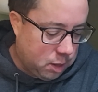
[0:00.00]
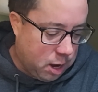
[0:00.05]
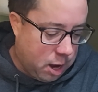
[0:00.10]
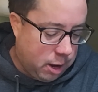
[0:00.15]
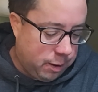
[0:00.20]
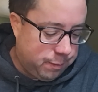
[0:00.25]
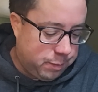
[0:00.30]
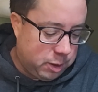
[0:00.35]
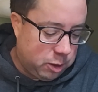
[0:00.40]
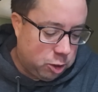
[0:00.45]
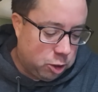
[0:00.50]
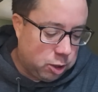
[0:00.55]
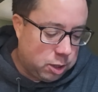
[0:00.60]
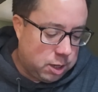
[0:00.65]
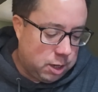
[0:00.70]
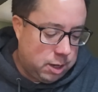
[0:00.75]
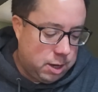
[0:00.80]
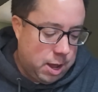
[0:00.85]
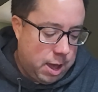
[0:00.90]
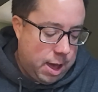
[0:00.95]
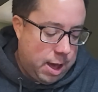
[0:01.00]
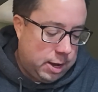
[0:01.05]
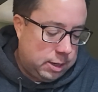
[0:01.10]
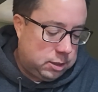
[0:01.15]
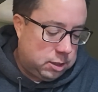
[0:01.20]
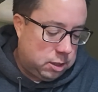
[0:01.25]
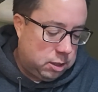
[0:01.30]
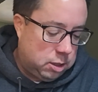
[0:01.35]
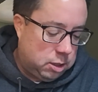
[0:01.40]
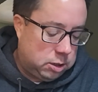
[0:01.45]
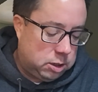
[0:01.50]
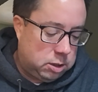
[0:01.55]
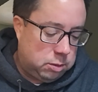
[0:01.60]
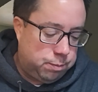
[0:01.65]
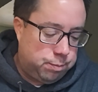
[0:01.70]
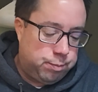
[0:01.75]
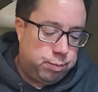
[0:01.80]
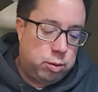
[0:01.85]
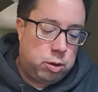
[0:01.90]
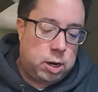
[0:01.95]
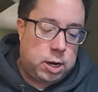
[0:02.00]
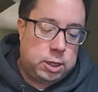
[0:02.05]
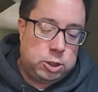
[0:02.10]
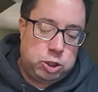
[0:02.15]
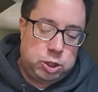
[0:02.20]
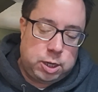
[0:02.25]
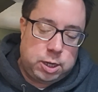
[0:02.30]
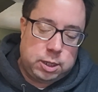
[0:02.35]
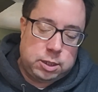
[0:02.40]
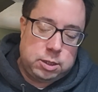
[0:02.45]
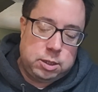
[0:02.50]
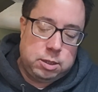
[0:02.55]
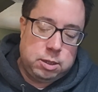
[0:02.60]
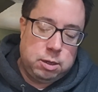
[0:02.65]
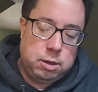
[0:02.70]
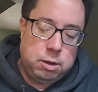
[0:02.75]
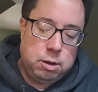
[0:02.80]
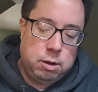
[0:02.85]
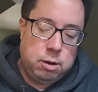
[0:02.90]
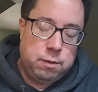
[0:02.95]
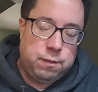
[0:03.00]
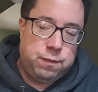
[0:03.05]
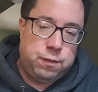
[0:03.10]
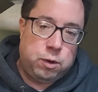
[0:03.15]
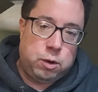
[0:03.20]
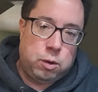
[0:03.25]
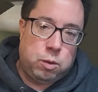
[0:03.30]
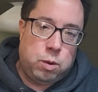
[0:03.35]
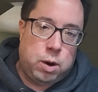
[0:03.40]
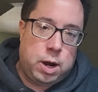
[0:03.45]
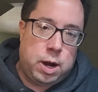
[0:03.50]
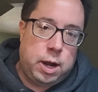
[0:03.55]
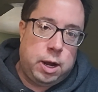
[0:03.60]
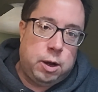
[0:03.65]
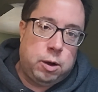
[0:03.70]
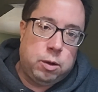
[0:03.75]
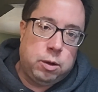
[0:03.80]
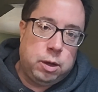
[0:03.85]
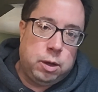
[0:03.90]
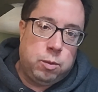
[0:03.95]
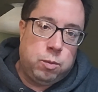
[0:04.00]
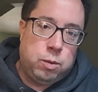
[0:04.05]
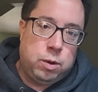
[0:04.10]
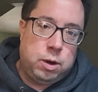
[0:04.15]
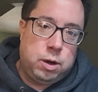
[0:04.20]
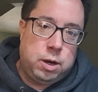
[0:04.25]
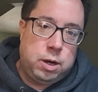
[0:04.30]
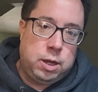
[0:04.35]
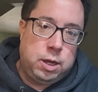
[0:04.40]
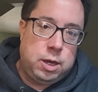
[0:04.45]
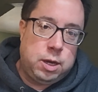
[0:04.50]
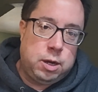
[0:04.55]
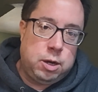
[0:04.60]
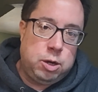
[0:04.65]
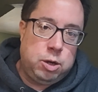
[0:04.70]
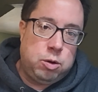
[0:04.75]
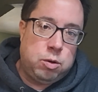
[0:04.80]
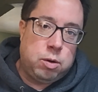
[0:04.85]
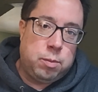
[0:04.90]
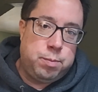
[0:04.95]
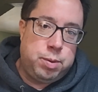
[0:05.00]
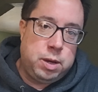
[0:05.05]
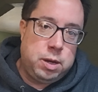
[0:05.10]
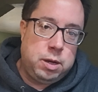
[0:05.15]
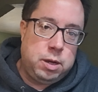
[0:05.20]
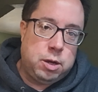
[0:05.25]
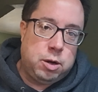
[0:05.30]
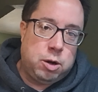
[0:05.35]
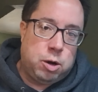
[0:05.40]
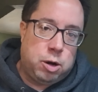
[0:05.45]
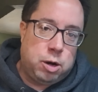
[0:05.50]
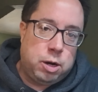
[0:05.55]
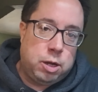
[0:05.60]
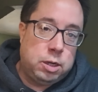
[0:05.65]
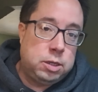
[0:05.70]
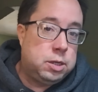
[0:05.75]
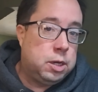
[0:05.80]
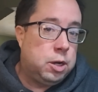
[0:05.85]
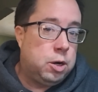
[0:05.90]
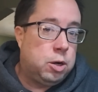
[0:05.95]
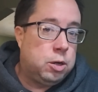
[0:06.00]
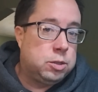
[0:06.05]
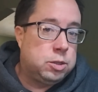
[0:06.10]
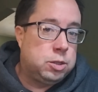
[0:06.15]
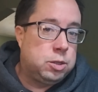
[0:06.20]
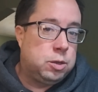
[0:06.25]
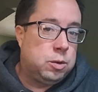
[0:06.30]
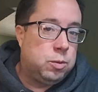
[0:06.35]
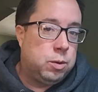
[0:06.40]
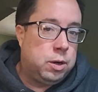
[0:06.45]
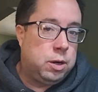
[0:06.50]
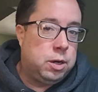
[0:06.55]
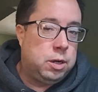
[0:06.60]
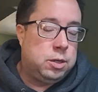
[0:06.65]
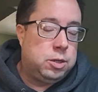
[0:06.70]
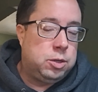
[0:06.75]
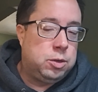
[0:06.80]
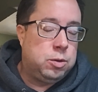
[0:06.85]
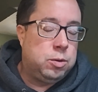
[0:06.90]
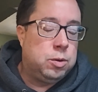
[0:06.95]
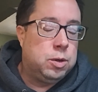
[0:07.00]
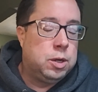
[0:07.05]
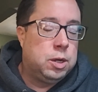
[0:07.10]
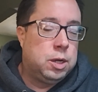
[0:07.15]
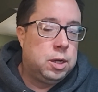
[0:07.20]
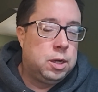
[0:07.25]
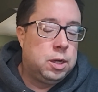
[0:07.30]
I've been looking at this project for a while and wanted to get your opinion on it, and also wanted to